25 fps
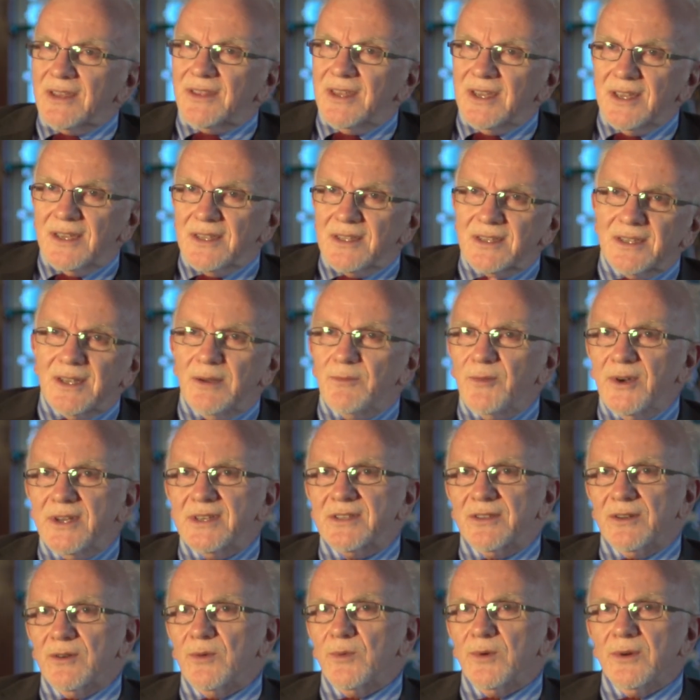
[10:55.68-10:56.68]
I think in some
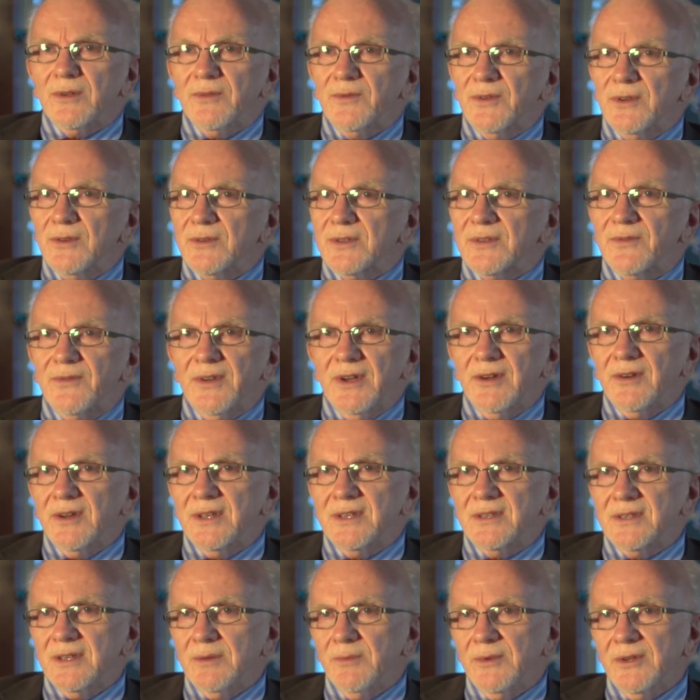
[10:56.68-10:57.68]
ways their worldview is
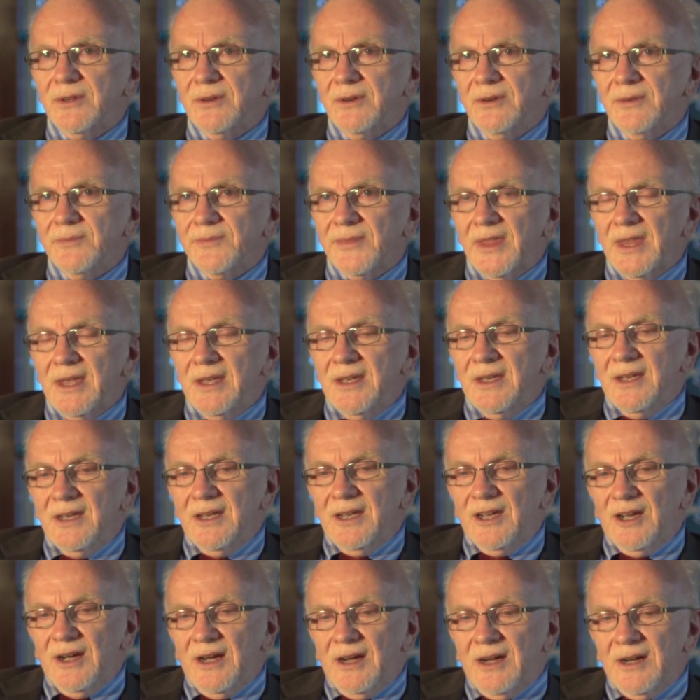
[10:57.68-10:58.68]
very similar.
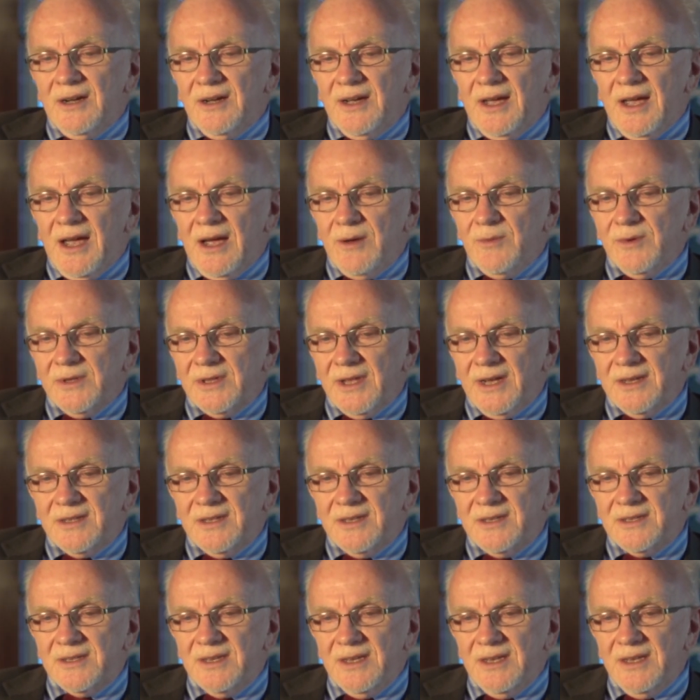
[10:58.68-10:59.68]
I would like
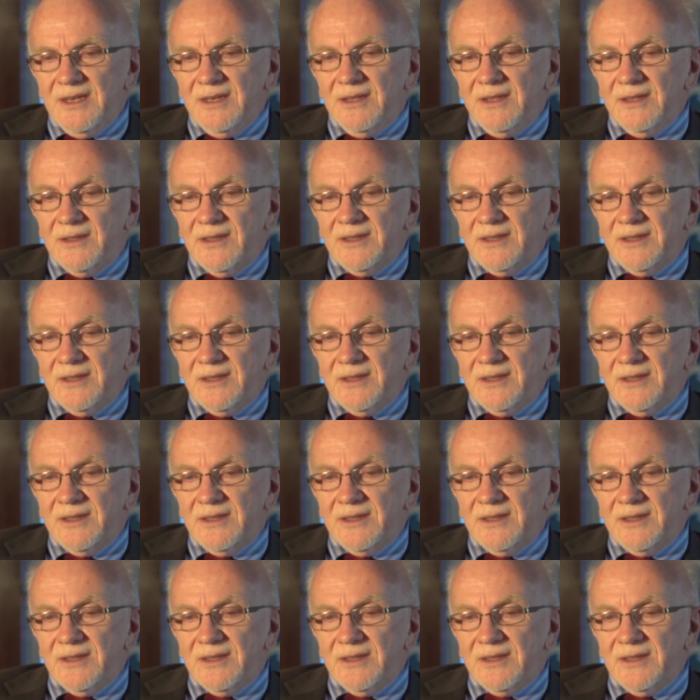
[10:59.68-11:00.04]
to see